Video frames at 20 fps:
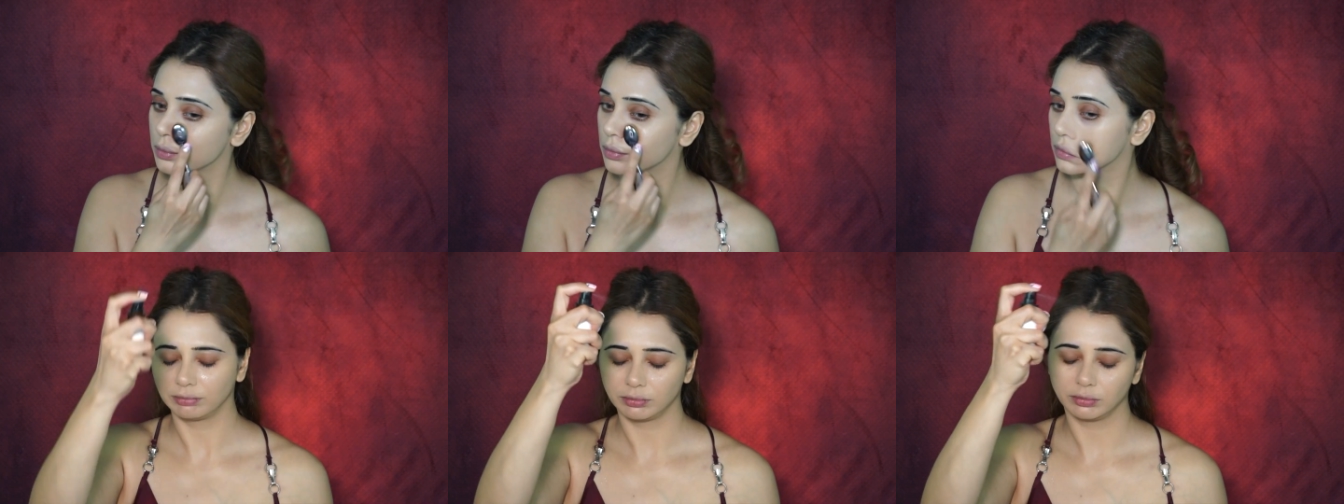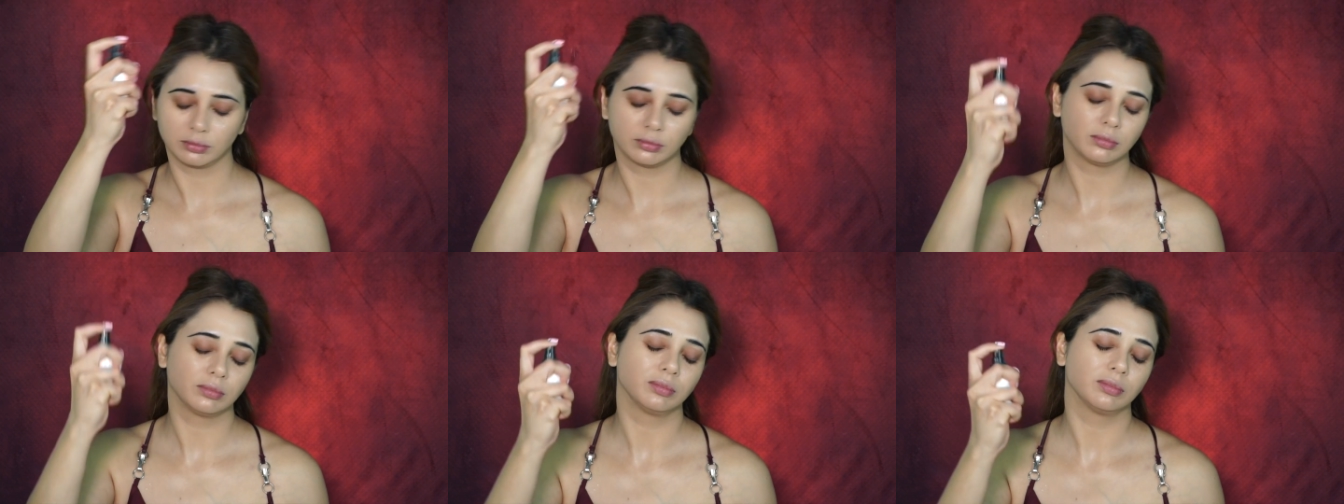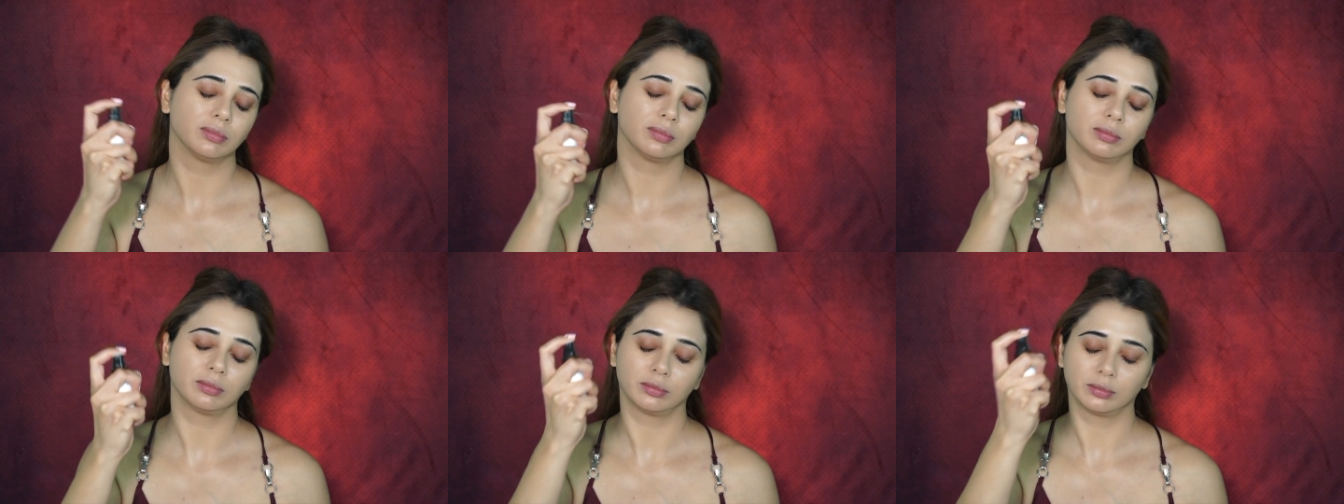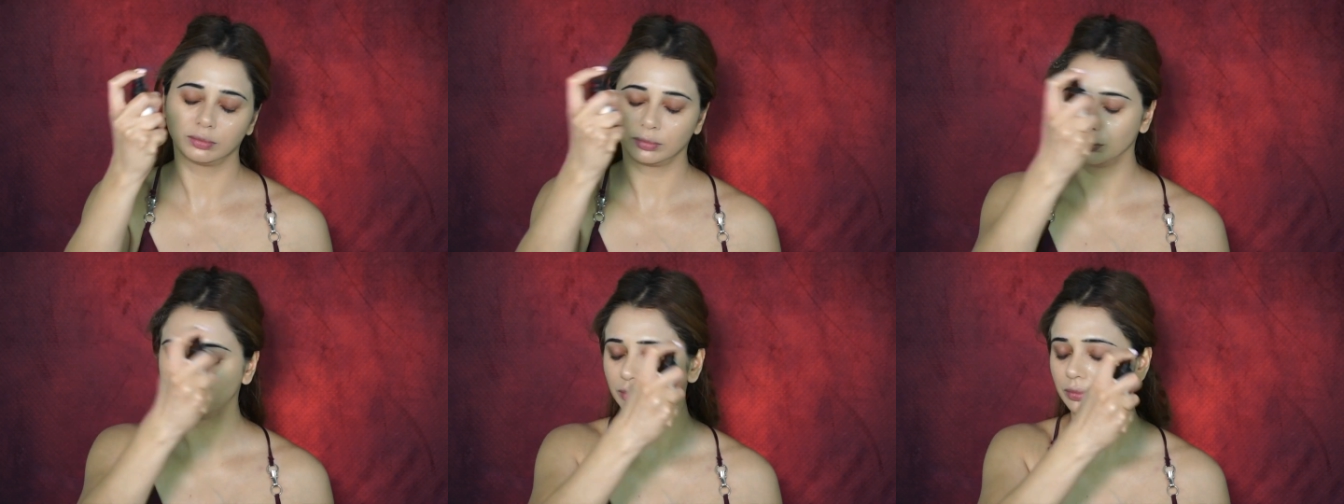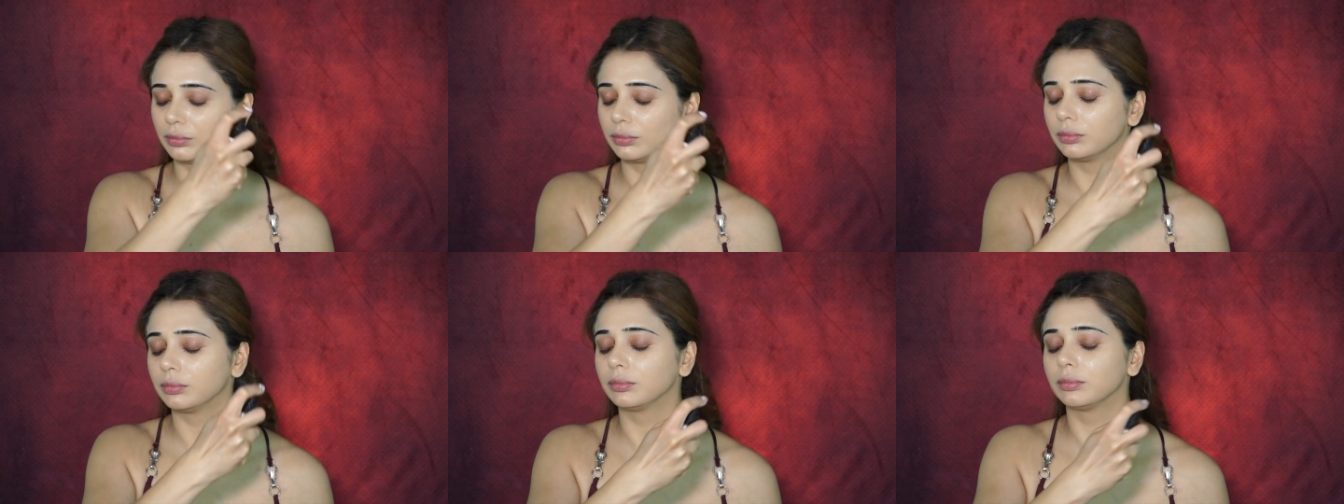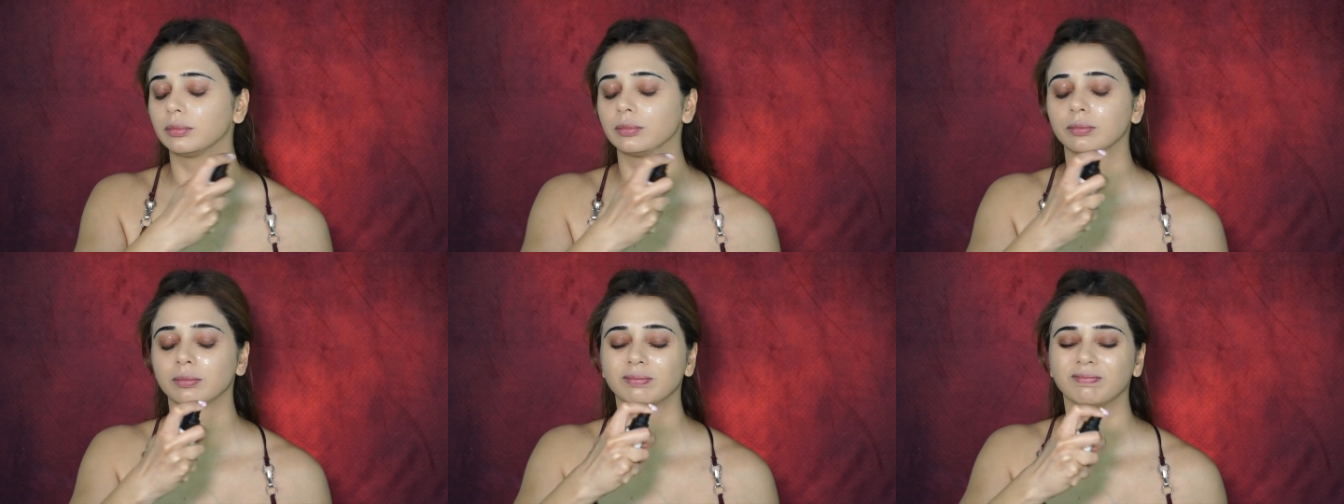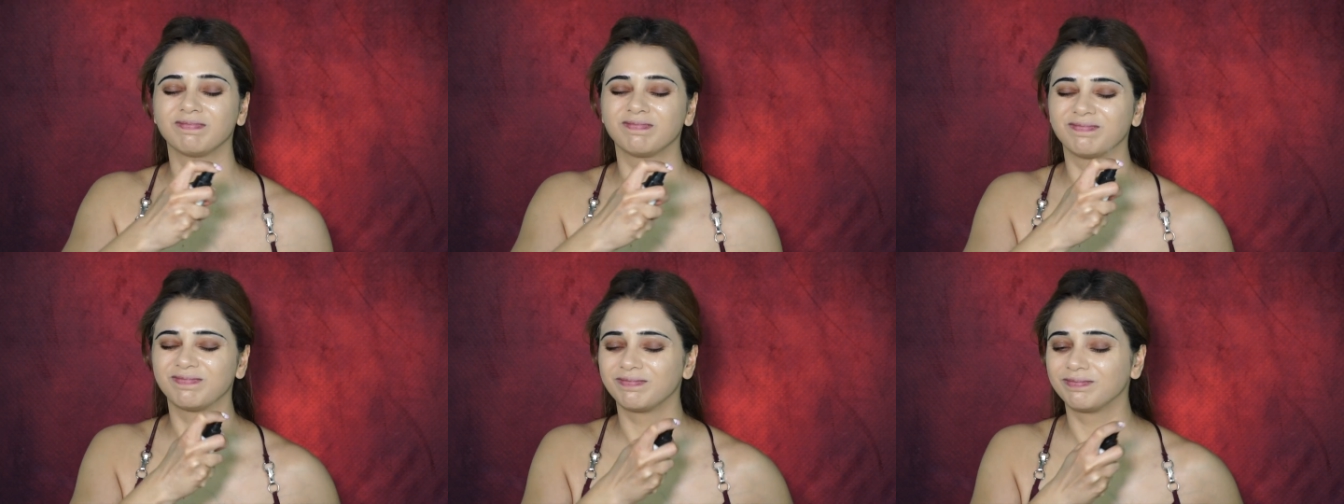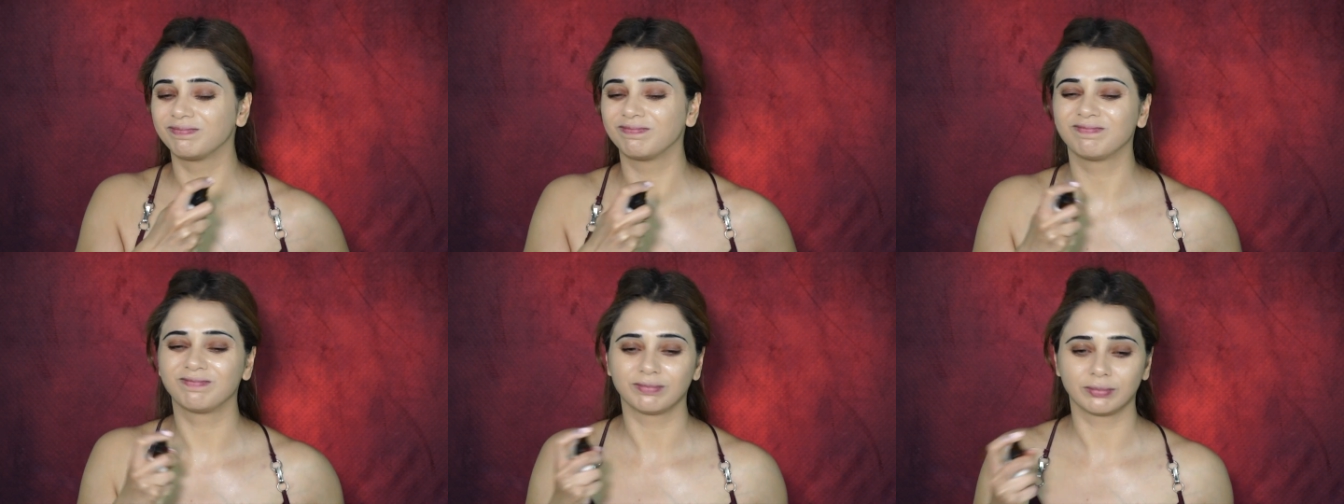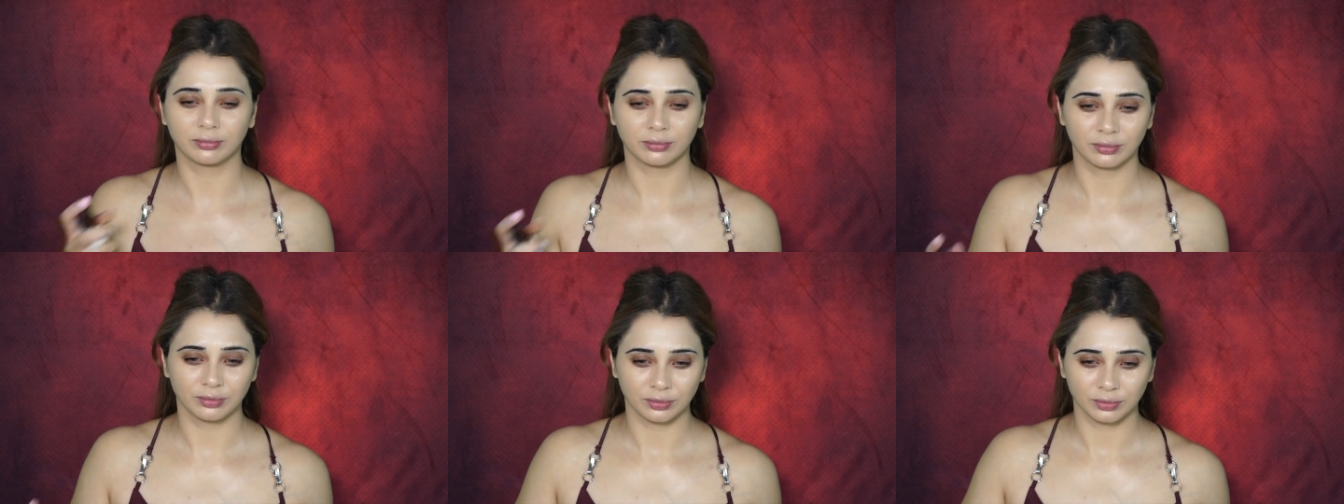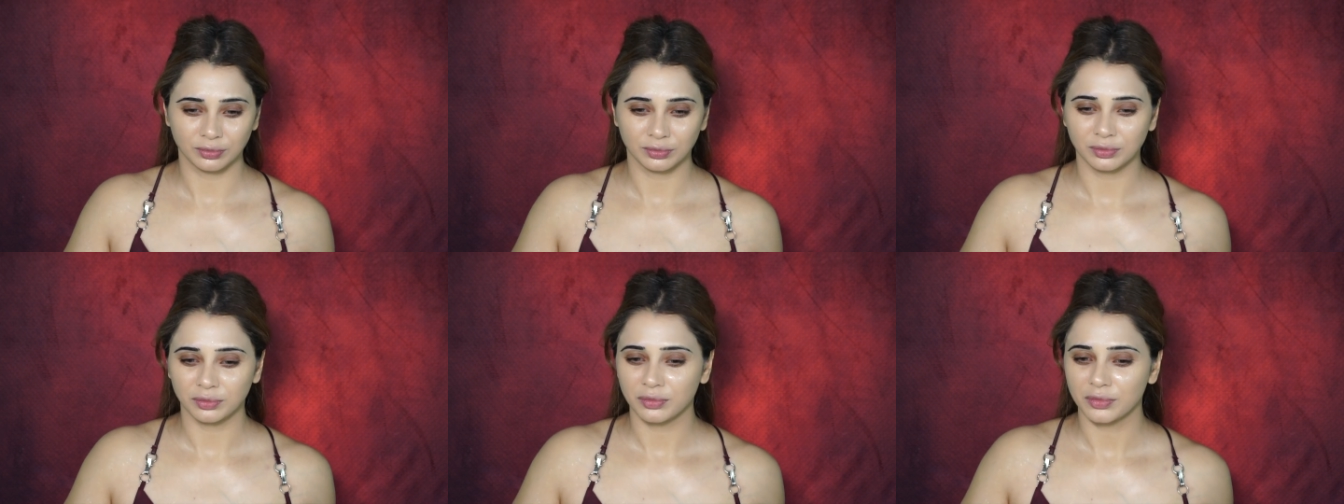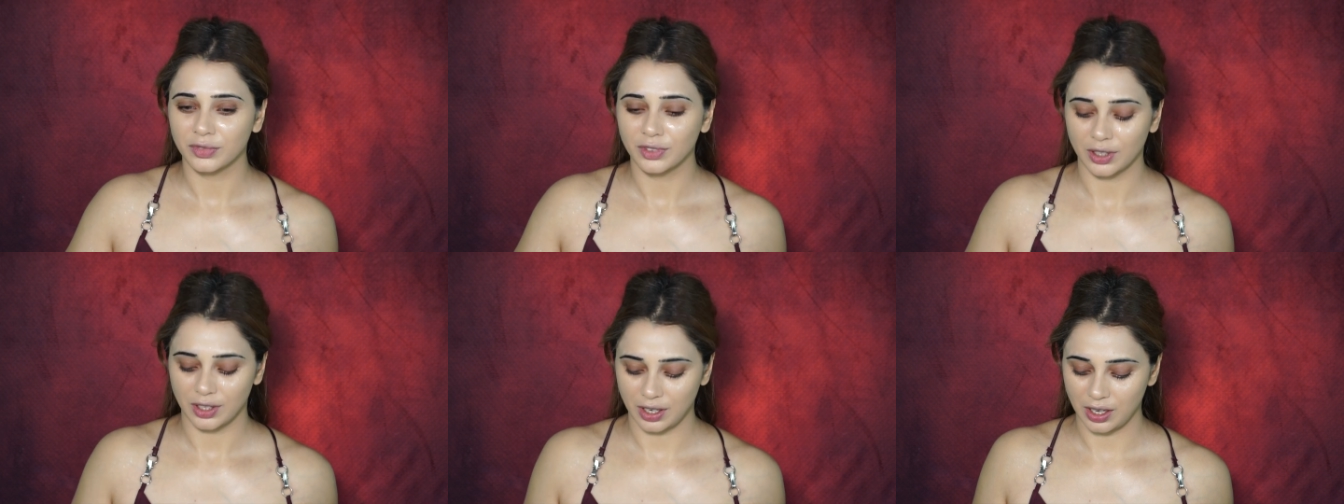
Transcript: It really just gives you a really flawless finish.